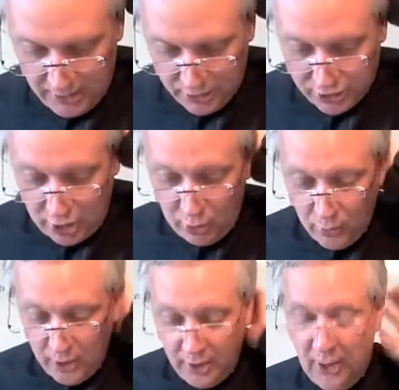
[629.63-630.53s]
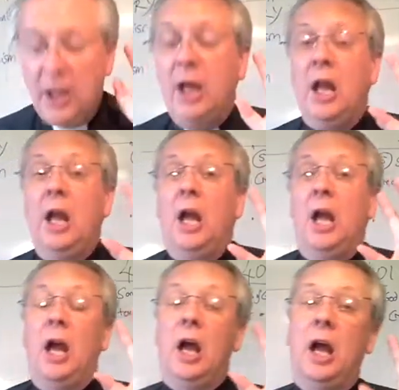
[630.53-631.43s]
So,
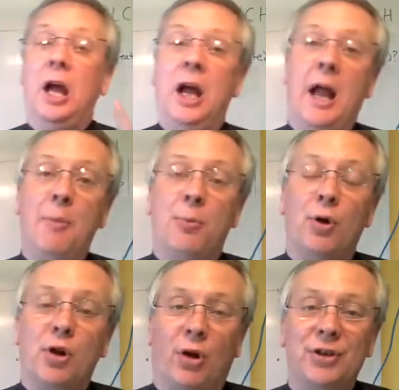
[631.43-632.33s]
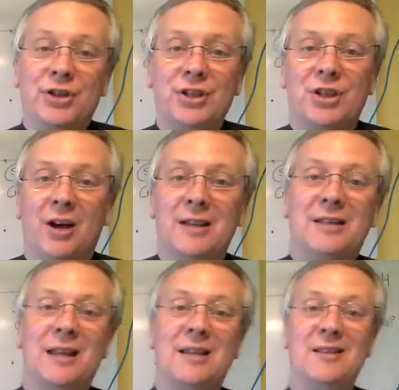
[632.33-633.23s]
Emperor Constantine
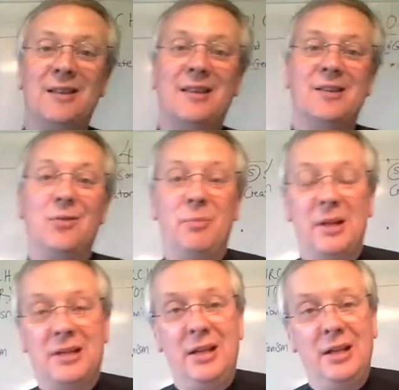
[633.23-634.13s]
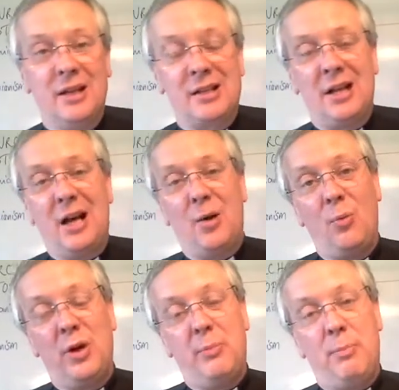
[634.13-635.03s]
says, look, this is all a bit tedious.
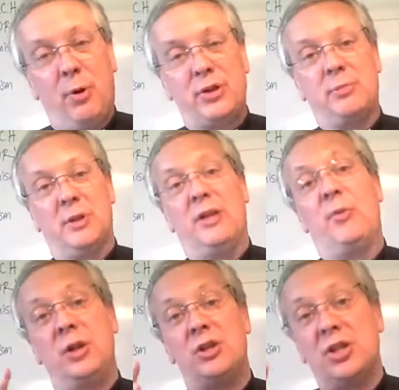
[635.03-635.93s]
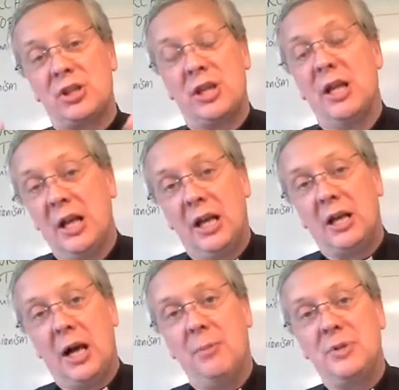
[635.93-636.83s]
Would it be possible if we could just
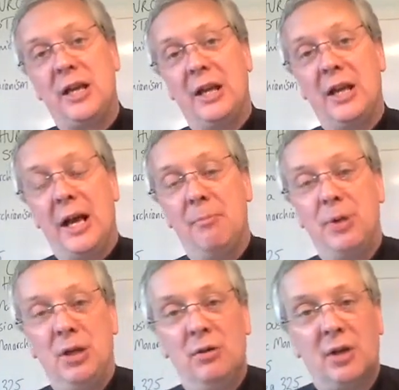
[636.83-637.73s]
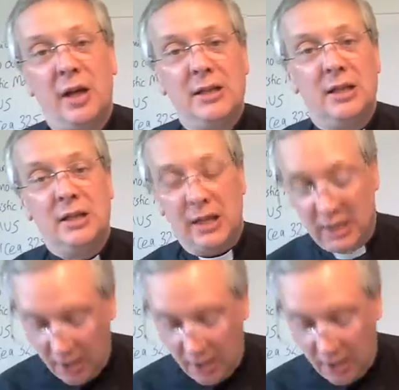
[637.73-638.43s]
come together and be united in